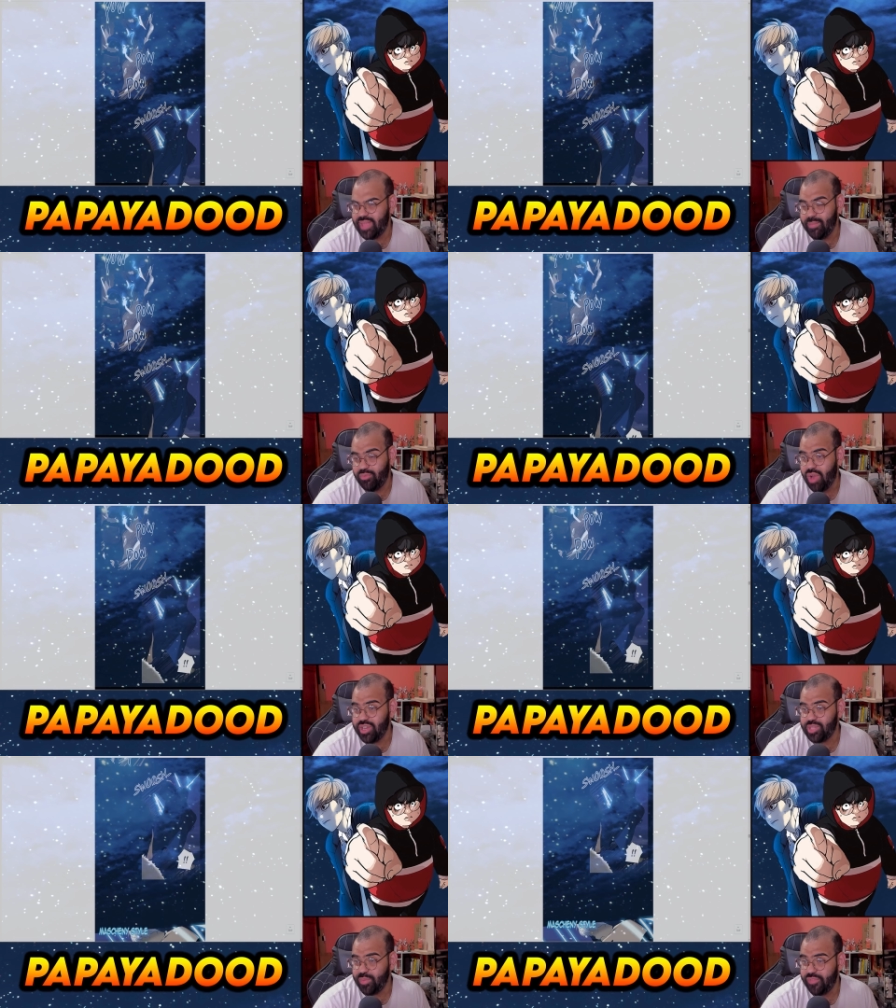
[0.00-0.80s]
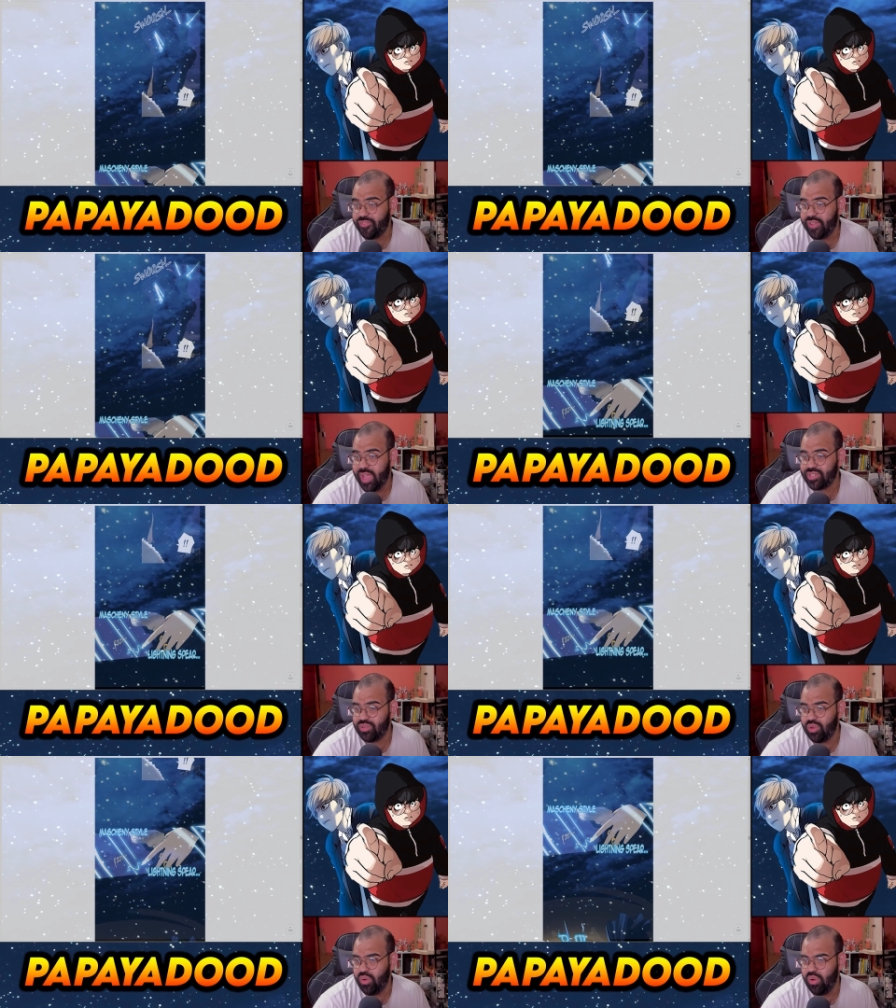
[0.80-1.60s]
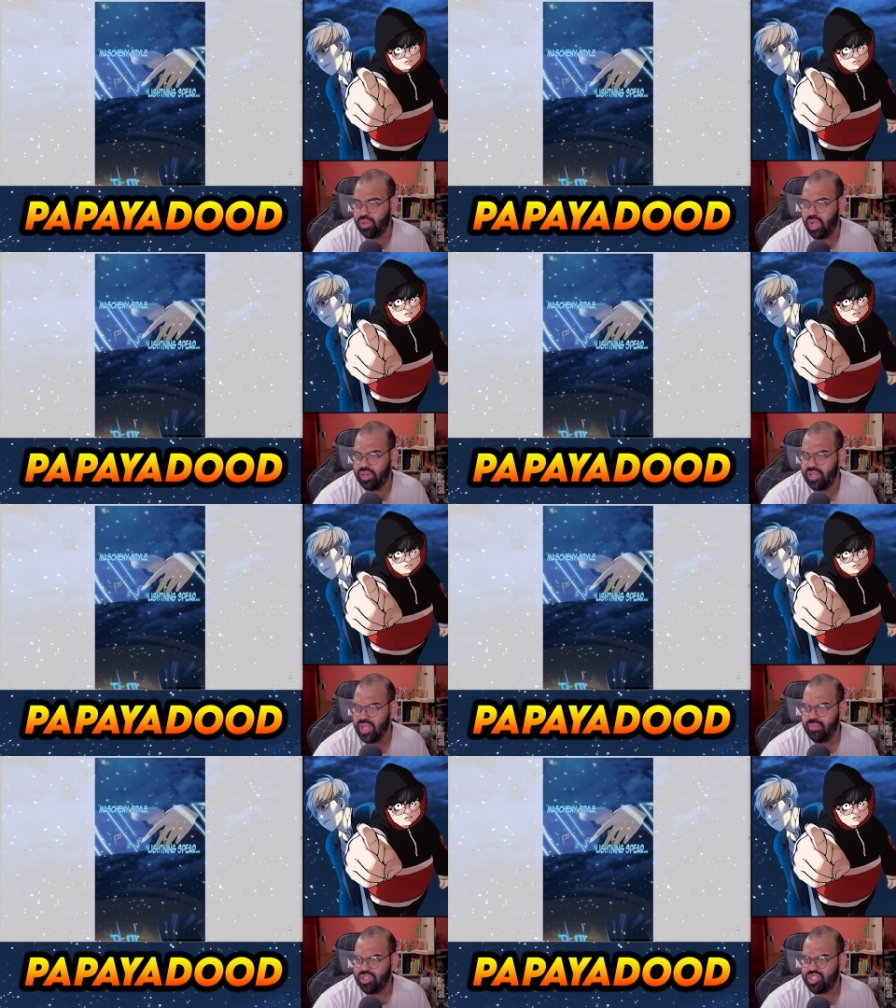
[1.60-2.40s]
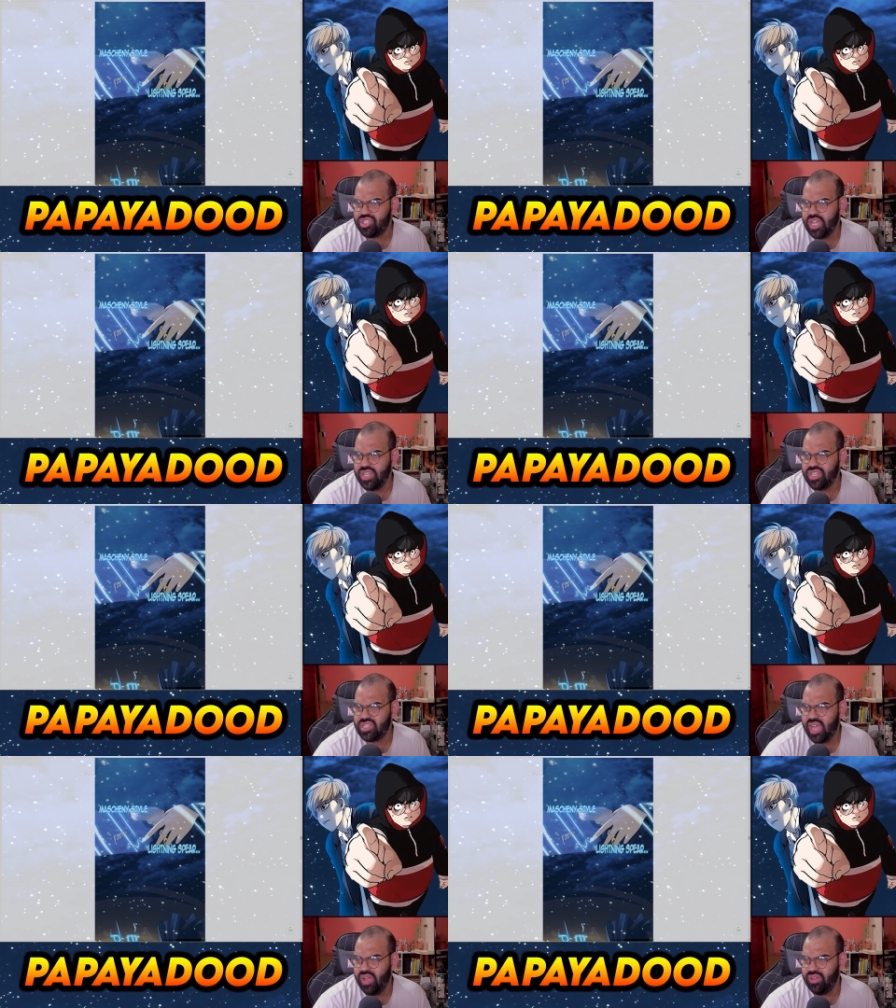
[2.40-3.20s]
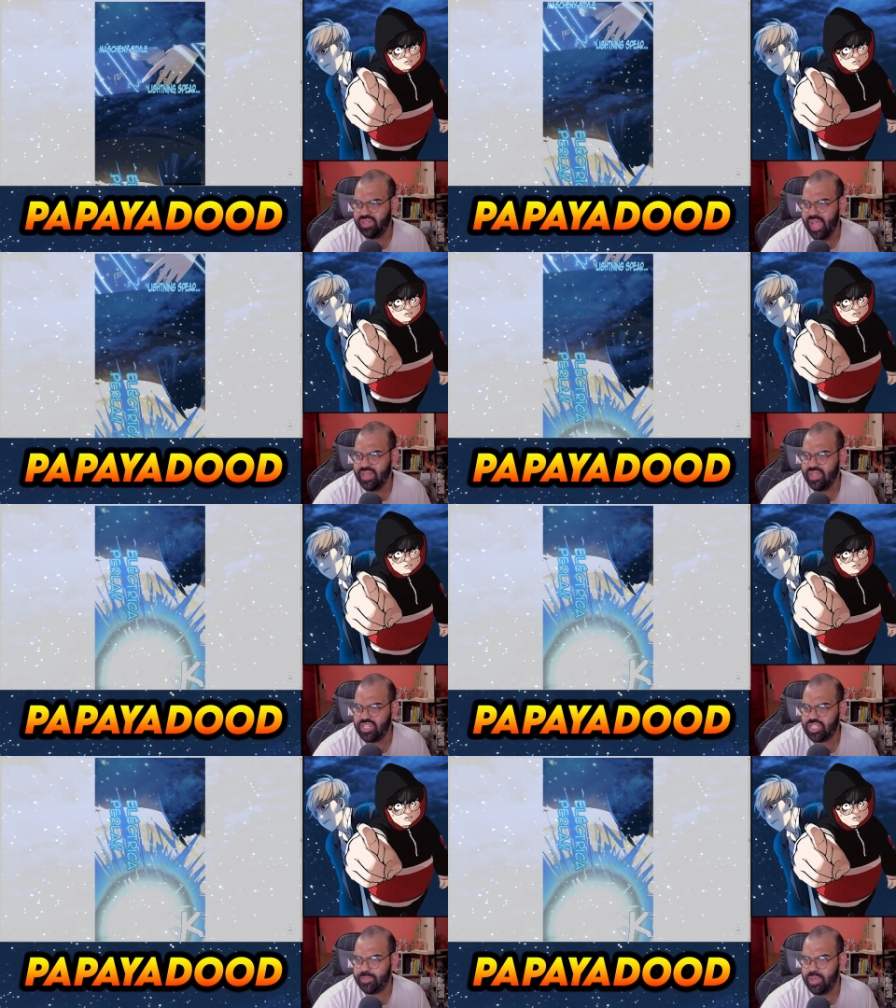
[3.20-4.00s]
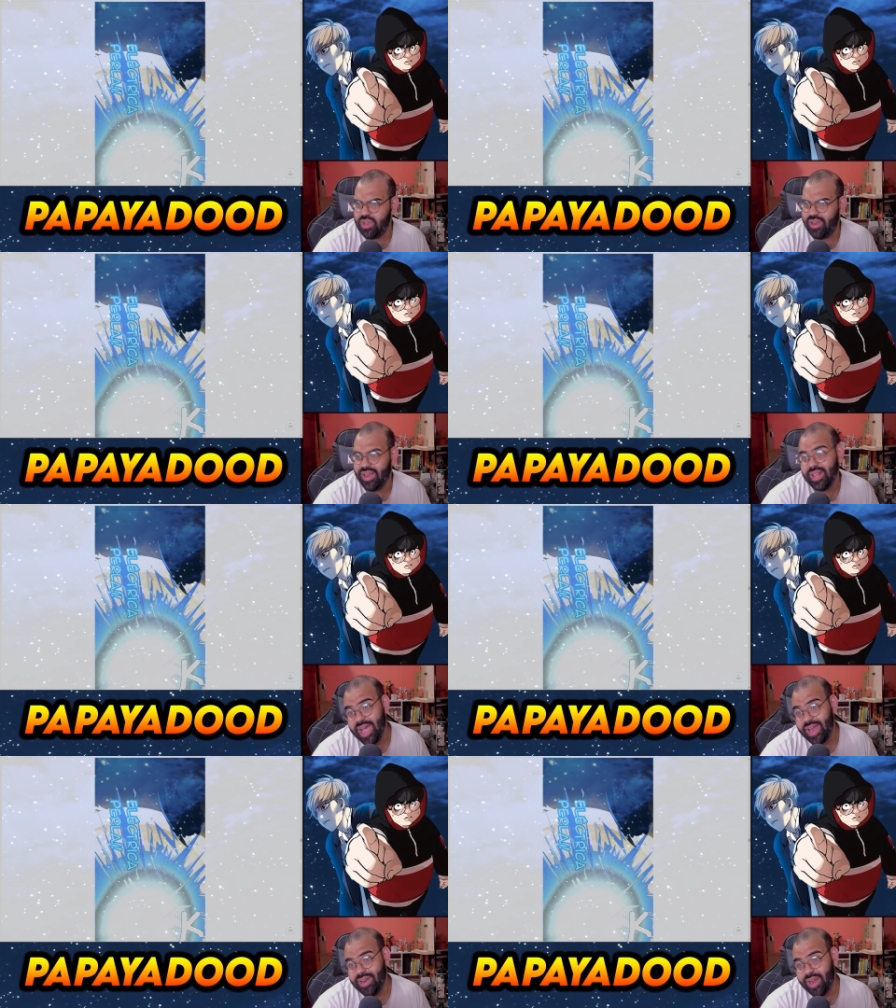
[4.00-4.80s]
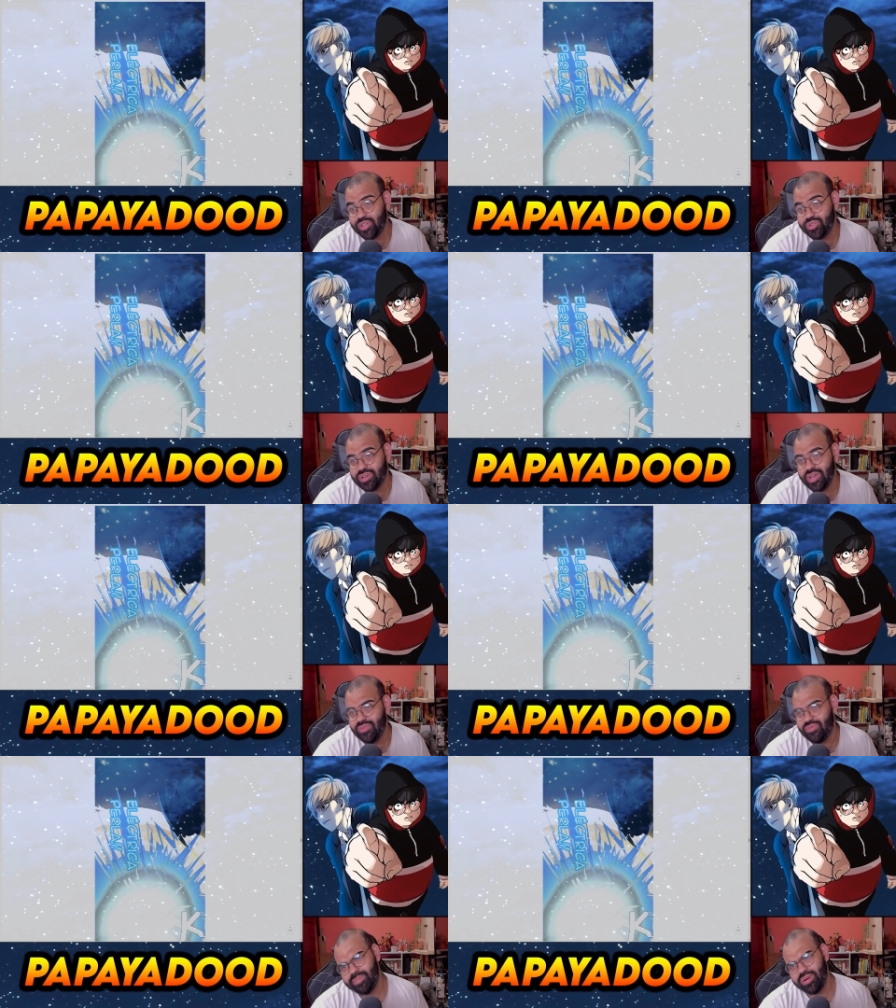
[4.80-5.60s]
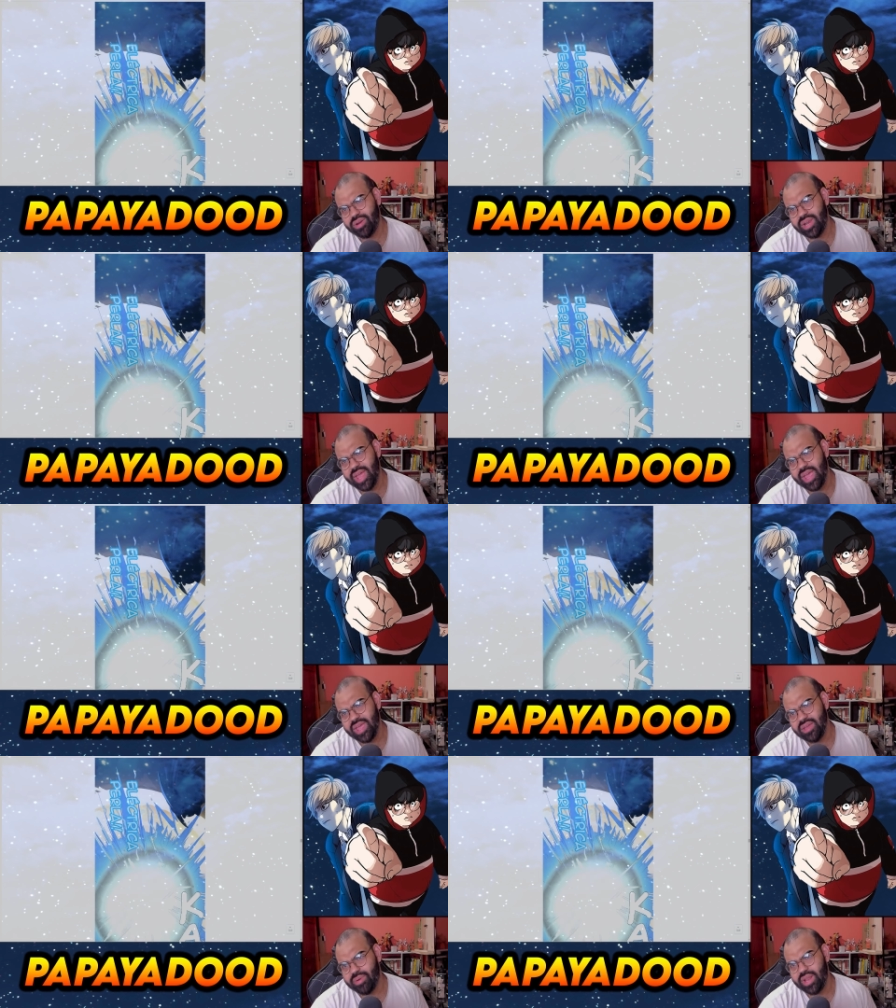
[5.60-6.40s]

Damn, Ran is moving fast, though. Hold on. Machete-style lightning spear. Electrica Perla?